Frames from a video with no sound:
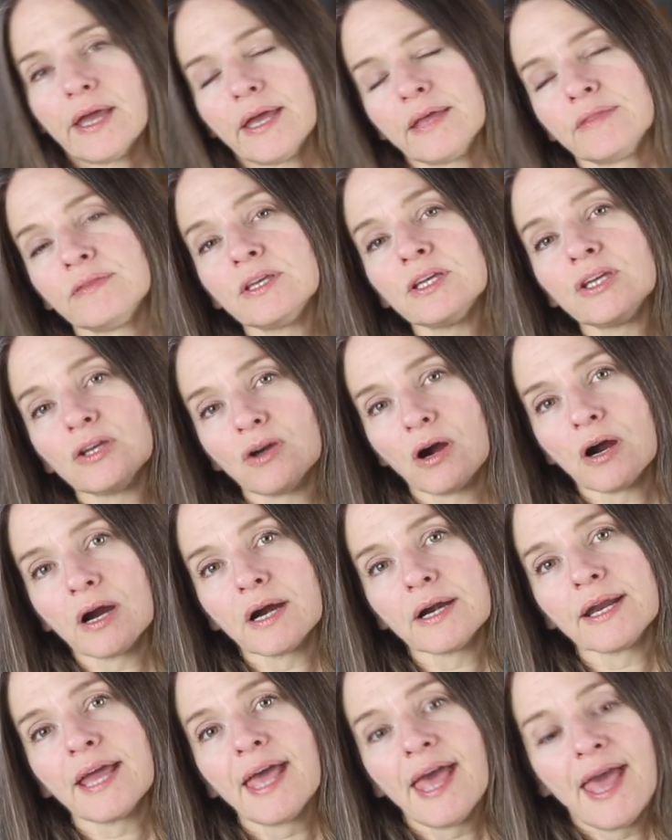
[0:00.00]
in the
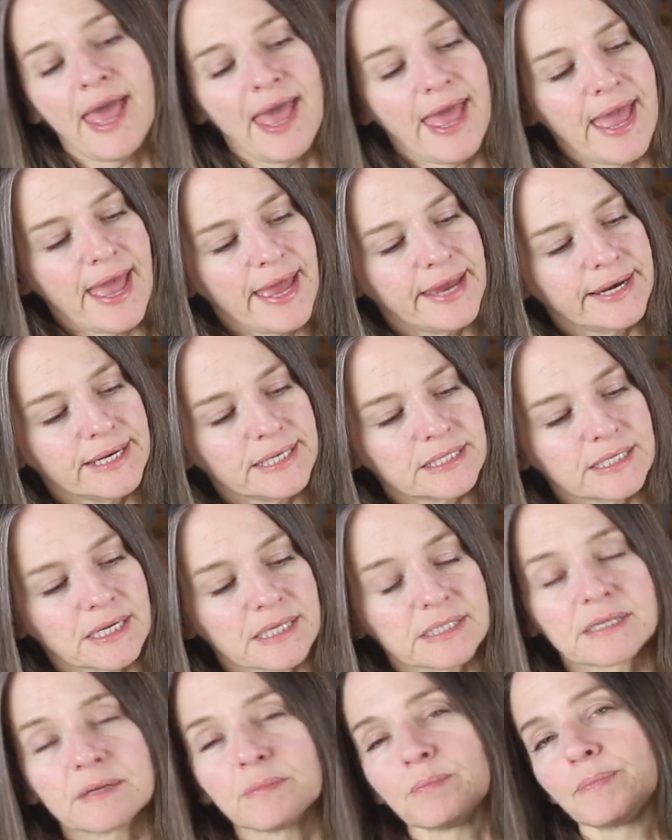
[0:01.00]
yarn and it
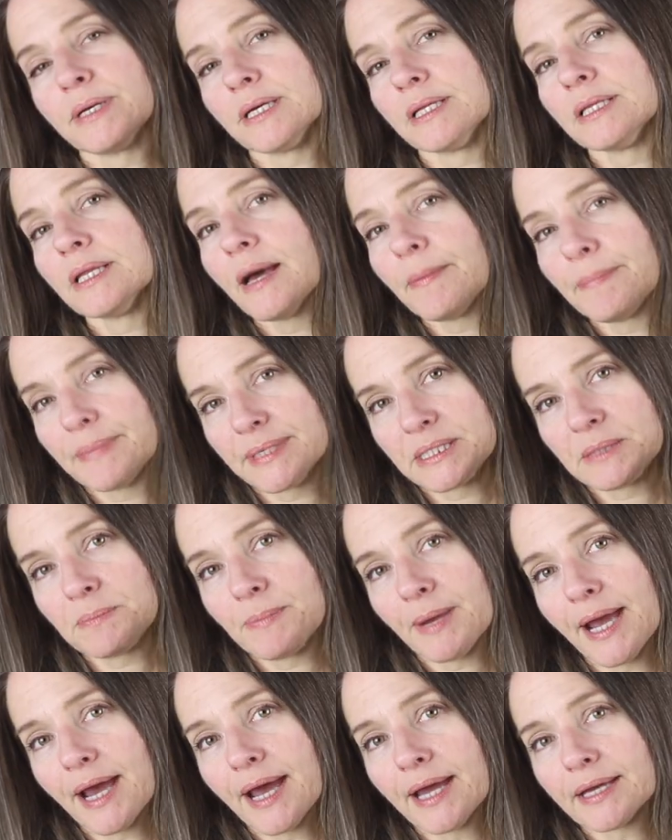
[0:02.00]
doesn't pill up as
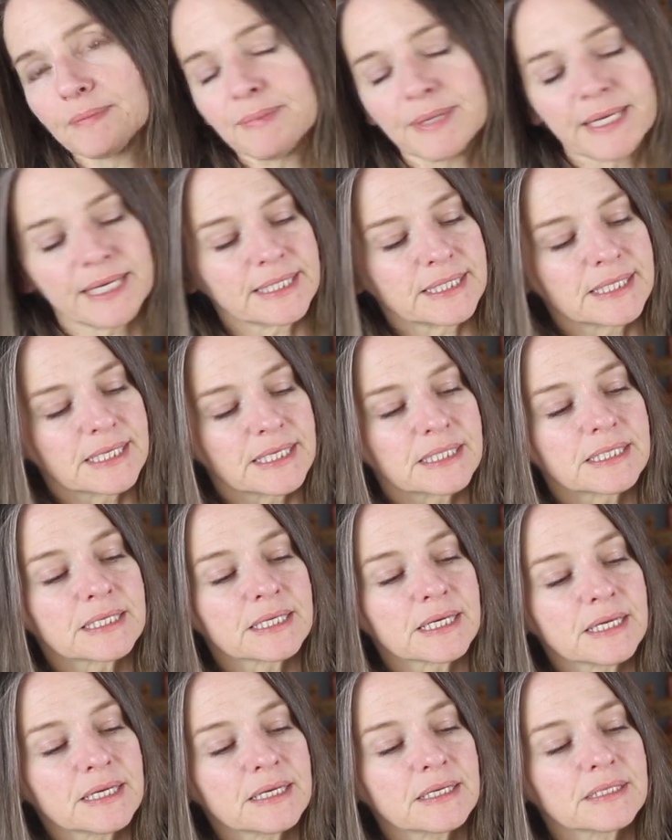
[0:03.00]
bad because this
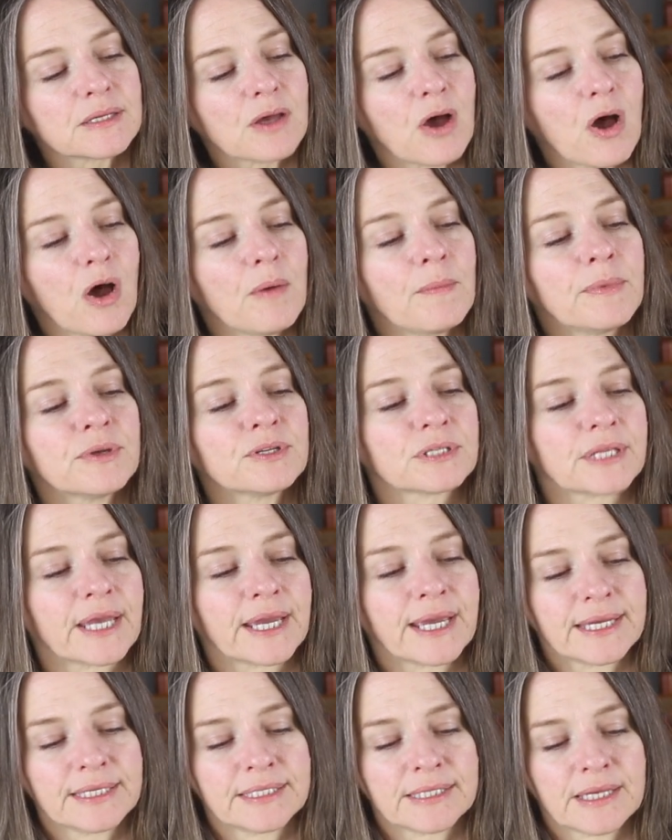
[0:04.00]
is almost,
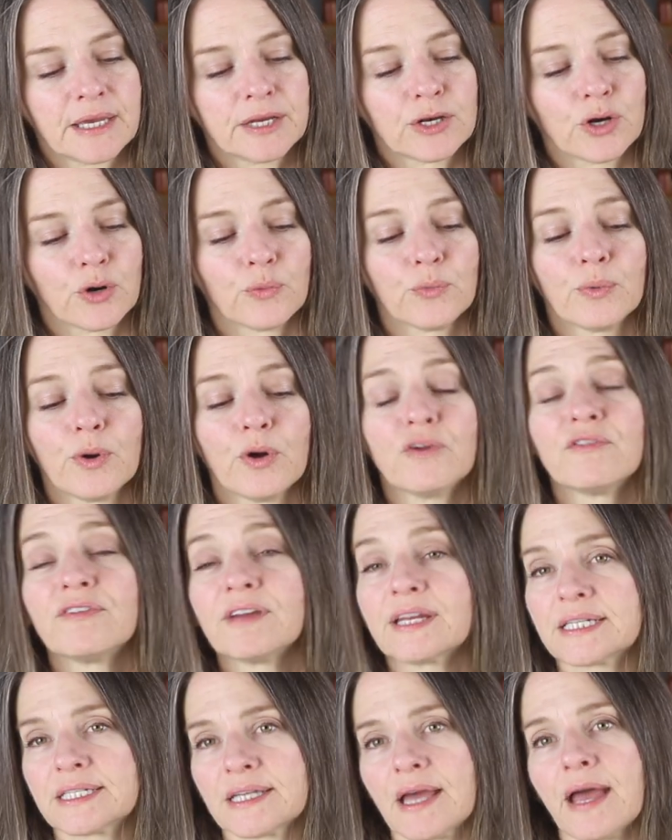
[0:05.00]
like I said, a
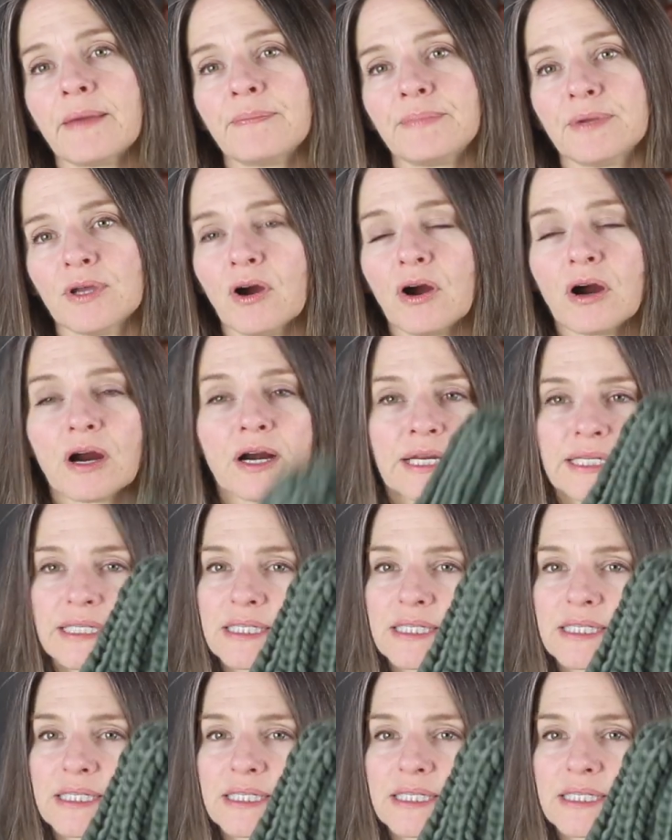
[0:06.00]
roving type yarn.